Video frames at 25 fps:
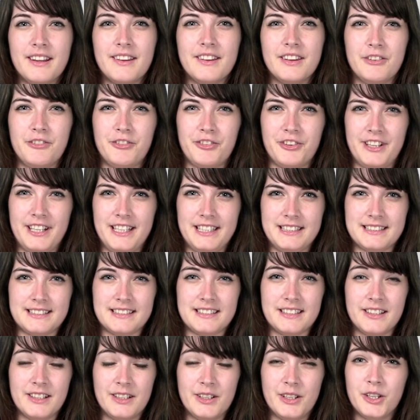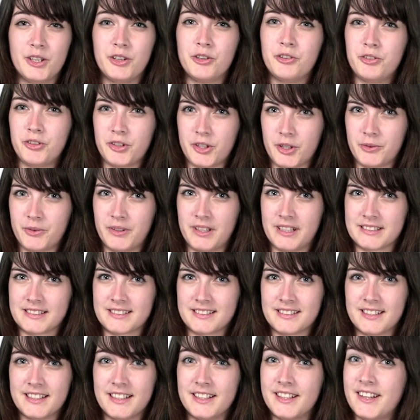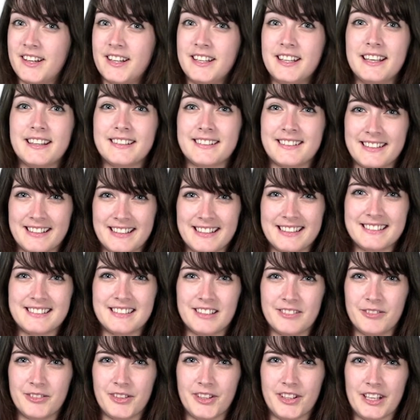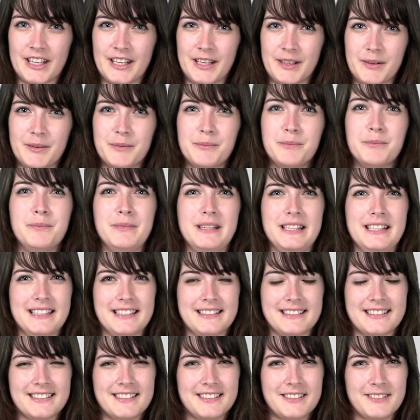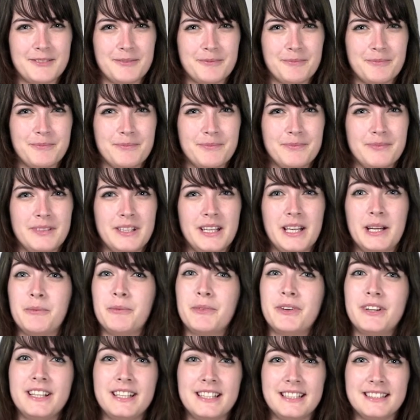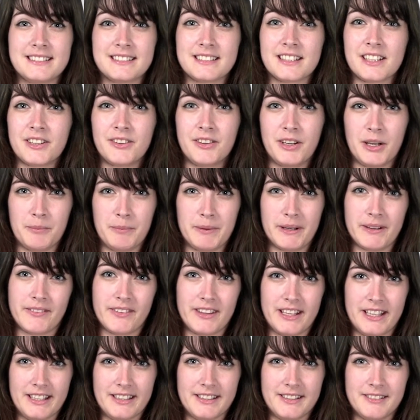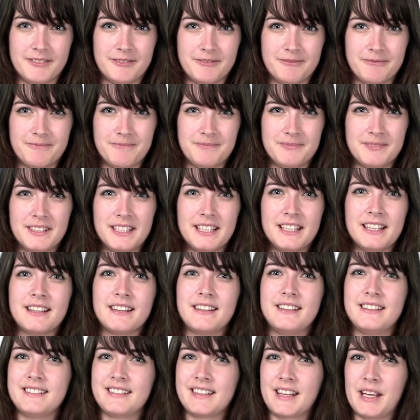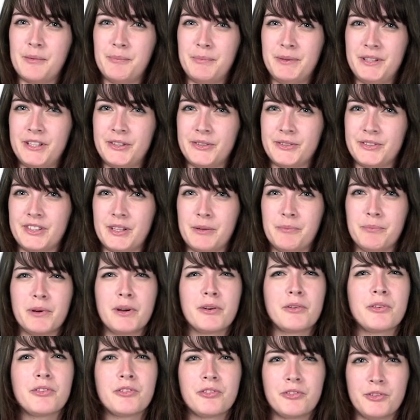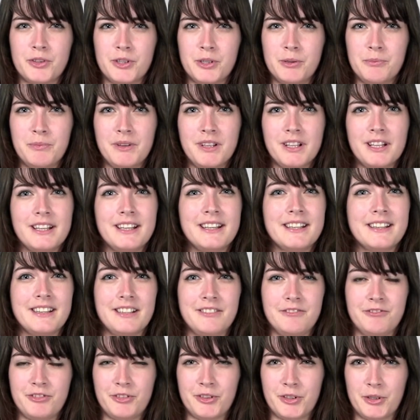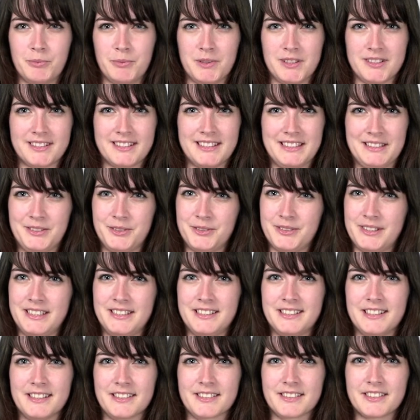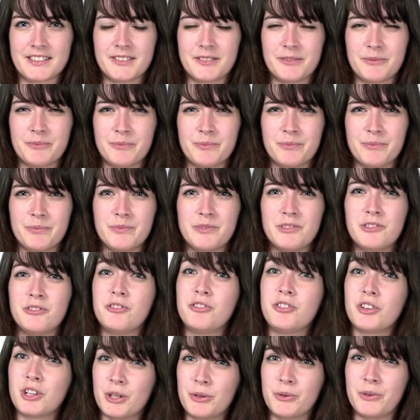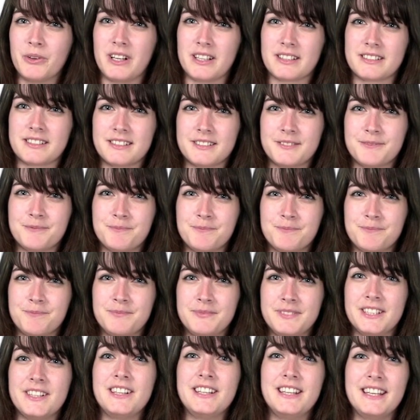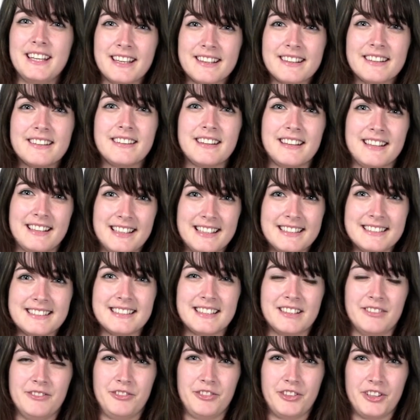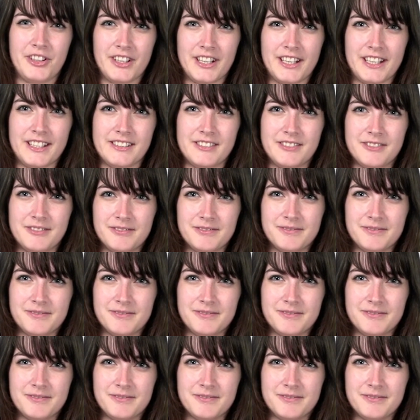The phrase förlåt, jag är jätteledsen för det means I'm really sorry about that. This can be used in both formal and informal situations. Förlåt. Jag är jätteledsen för det.